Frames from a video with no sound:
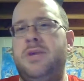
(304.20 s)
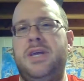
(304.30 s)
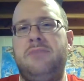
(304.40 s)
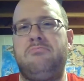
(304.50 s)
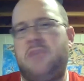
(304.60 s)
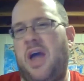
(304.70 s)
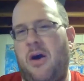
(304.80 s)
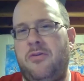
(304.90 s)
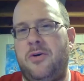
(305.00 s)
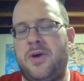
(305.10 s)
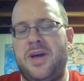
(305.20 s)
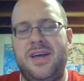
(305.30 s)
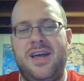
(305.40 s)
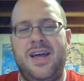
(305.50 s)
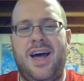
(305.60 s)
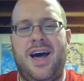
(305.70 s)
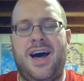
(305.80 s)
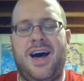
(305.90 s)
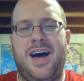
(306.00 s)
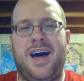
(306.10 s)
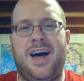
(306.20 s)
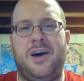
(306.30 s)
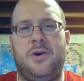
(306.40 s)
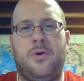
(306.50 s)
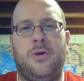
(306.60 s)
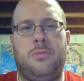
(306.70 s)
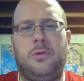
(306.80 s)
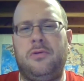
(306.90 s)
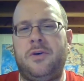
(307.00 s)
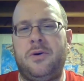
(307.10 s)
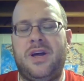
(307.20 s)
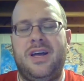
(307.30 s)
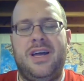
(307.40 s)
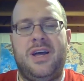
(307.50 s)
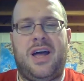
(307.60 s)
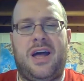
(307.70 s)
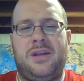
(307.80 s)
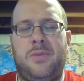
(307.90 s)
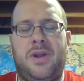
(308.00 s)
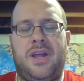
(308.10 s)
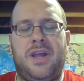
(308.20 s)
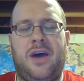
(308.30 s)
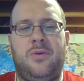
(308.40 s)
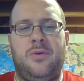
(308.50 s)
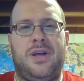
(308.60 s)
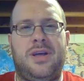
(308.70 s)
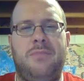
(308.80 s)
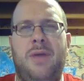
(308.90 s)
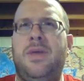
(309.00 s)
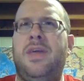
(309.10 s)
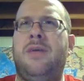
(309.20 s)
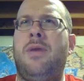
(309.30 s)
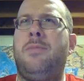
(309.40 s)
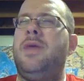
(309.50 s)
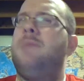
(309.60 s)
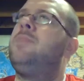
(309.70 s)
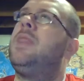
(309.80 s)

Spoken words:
be cowfolk or bullfolk, depending on how you want to. Maybe